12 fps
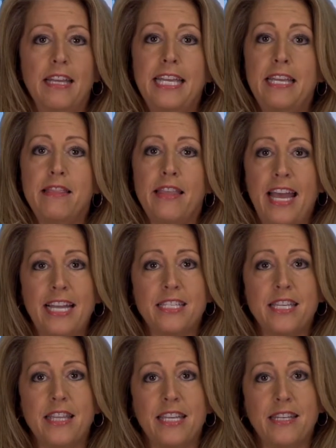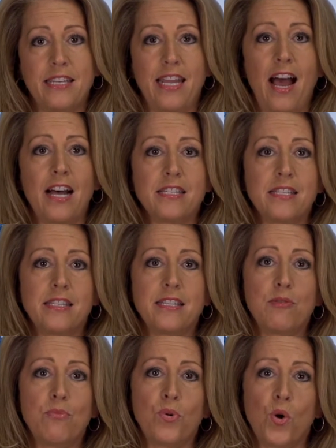He thanked the
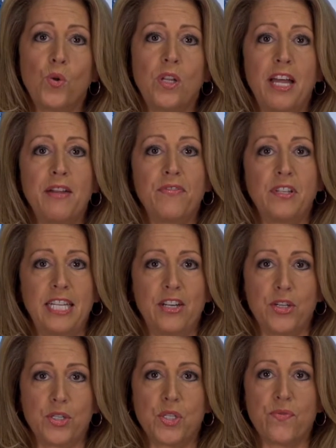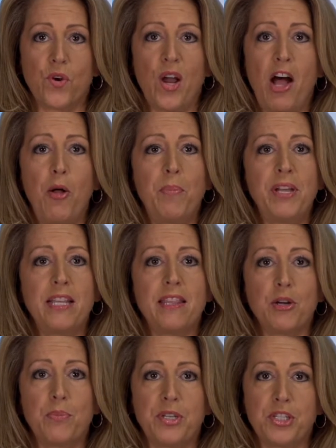diocesan pro-life leaders for helping
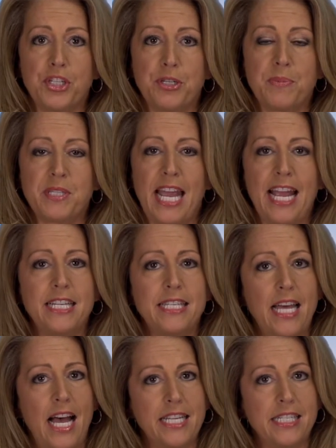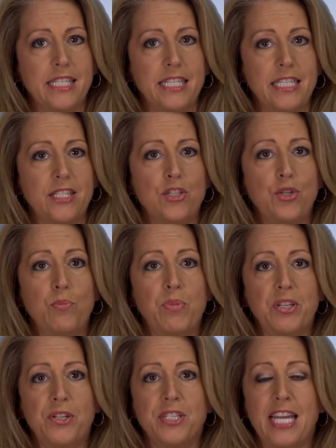their bishops and dioceses to
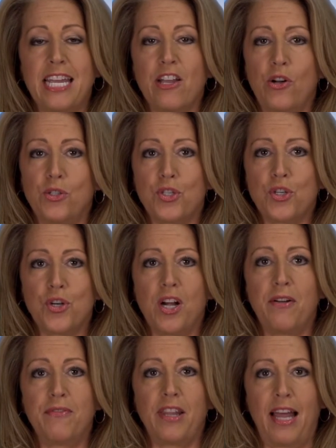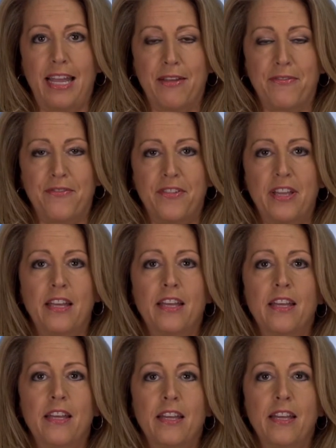build a culture of life.
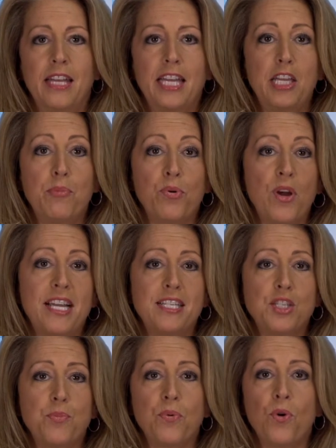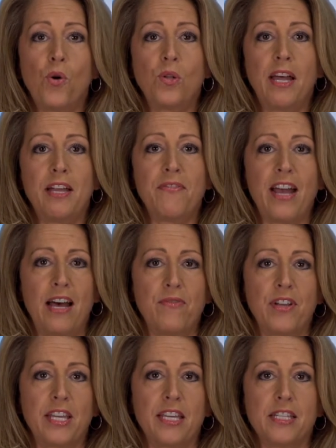He praised pro-life
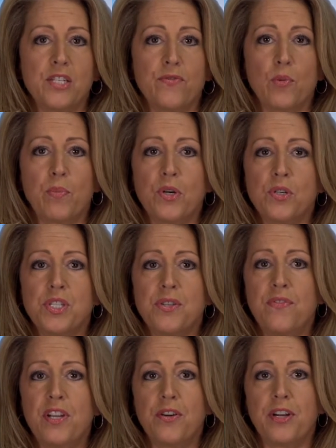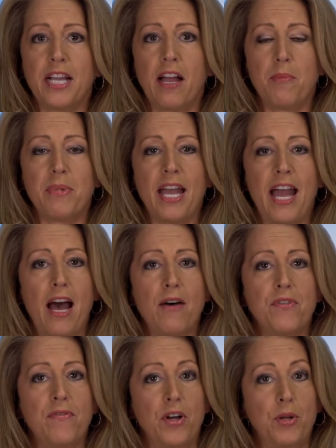advocates for persevering on behalf of